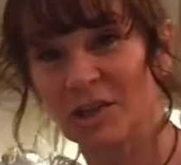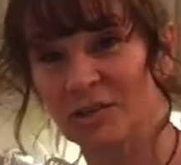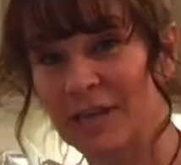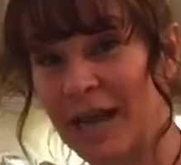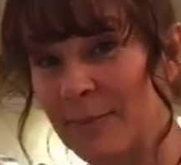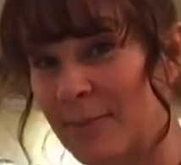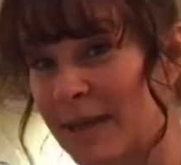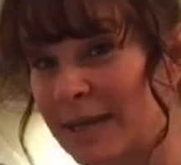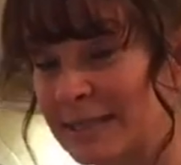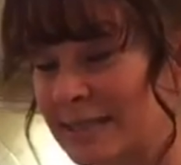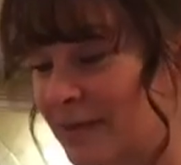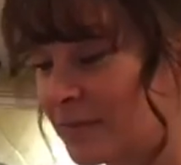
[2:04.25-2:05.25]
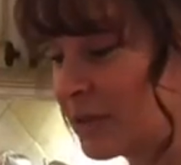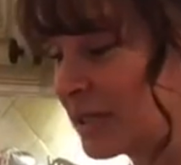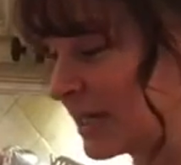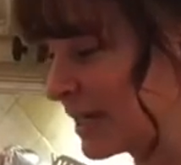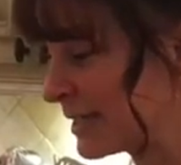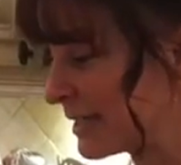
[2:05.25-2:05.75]
No diabetic has ever
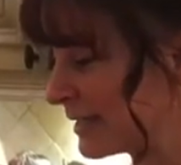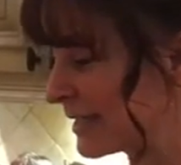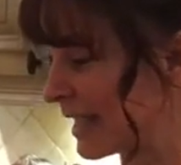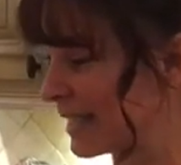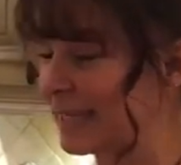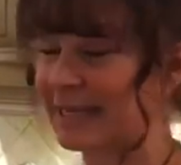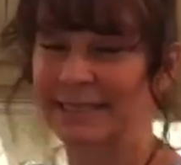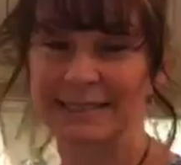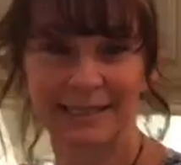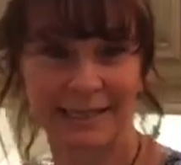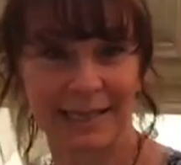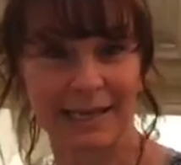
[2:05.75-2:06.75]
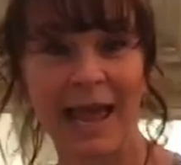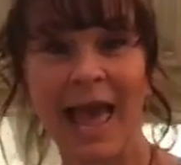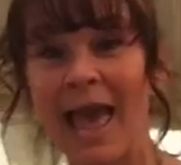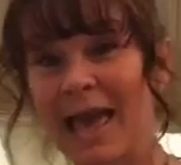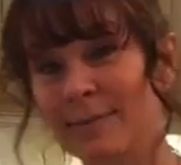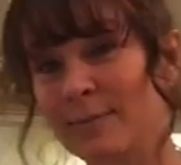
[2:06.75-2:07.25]
needed to take insulin.
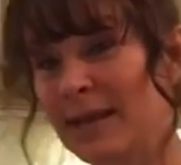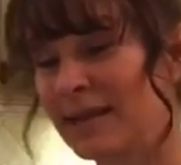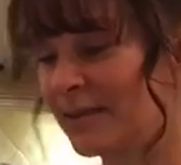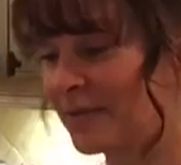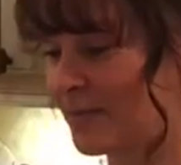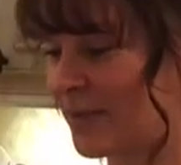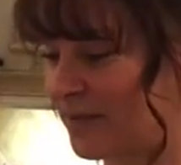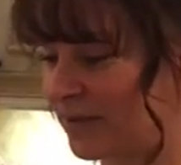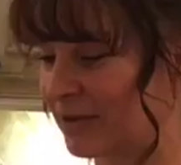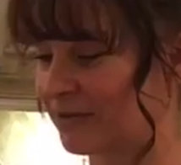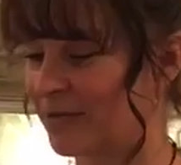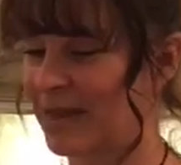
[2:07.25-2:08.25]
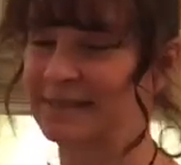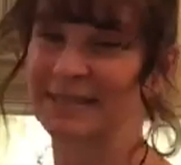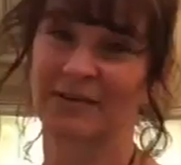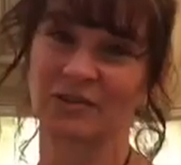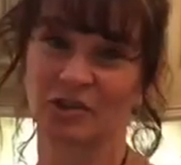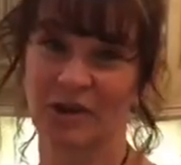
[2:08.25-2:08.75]
And many of them have confessed
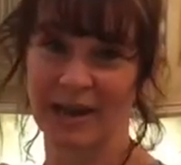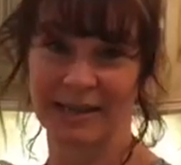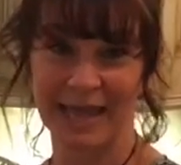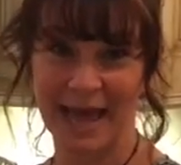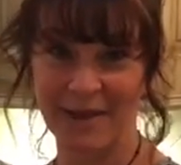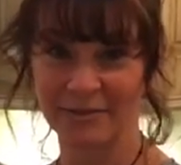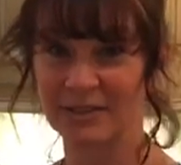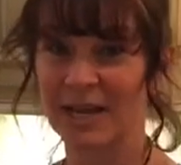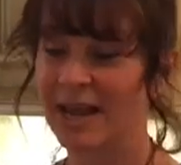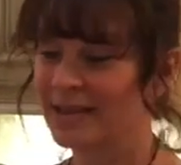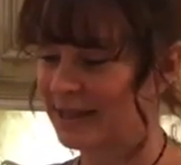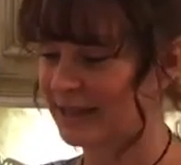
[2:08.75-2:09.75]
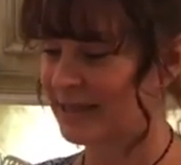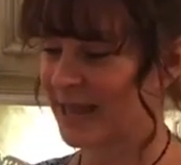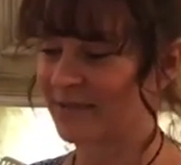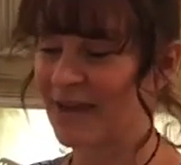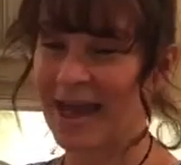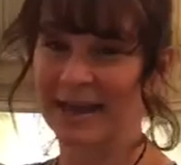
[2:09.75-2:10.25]
after I left that
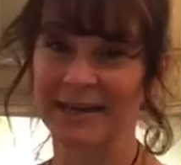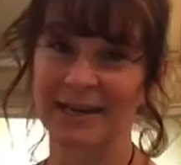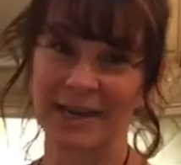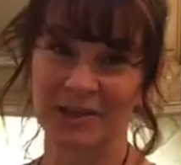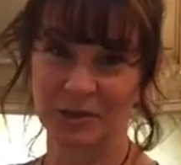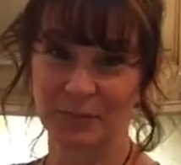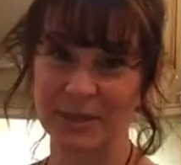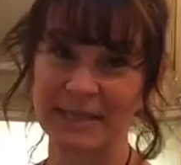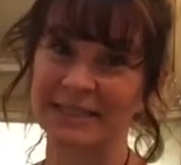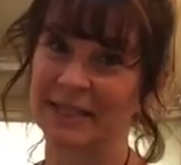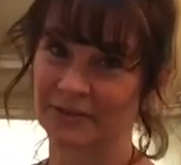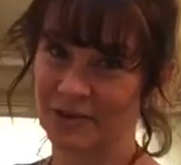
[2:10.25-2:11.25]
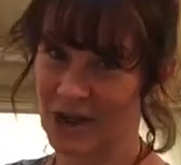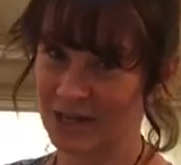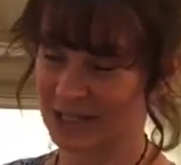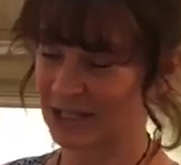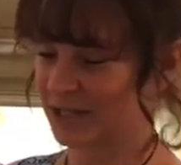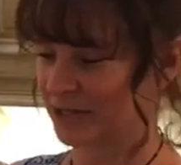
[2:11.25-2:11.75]
they've had another piece, if
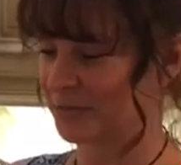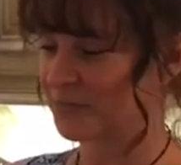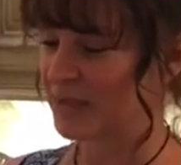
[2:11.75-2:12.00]
not 2.